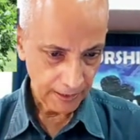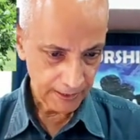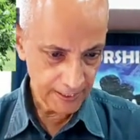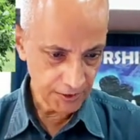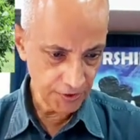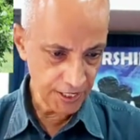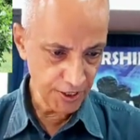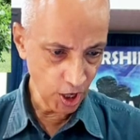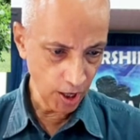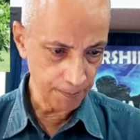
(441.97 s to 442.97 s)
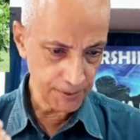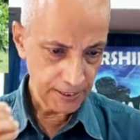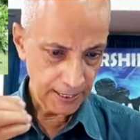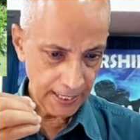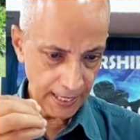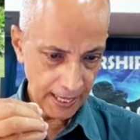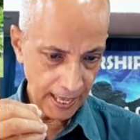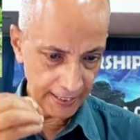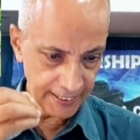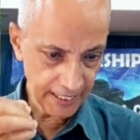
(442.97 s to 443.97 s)
These green knobs
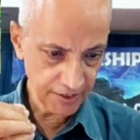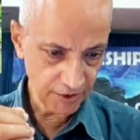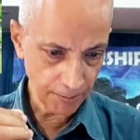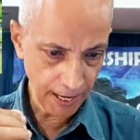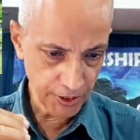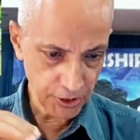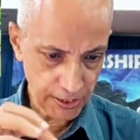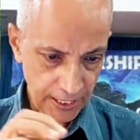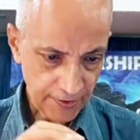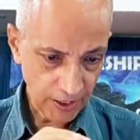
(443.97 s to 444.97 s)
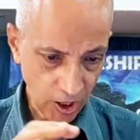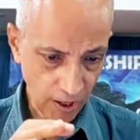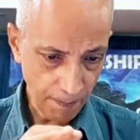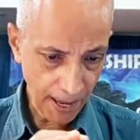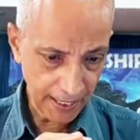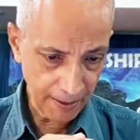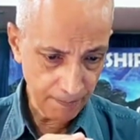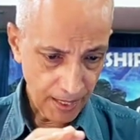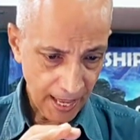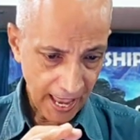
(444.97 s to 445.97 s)
at the end of the branches. They're called
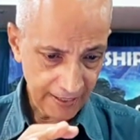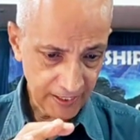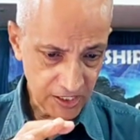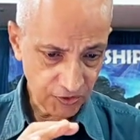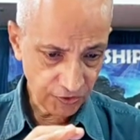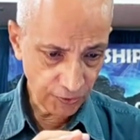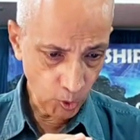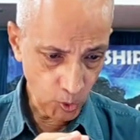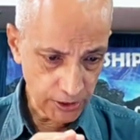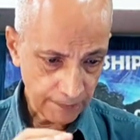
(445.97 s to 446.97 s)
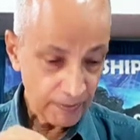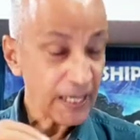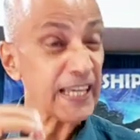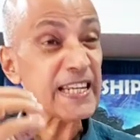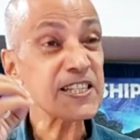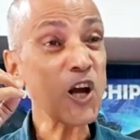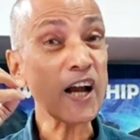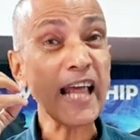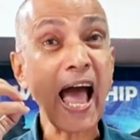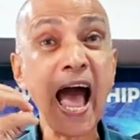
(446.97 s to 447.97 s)
pagan. And this fruit, it is
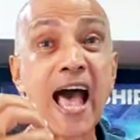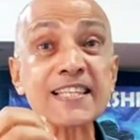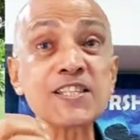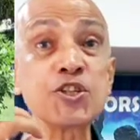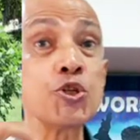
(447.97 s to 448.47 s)
not as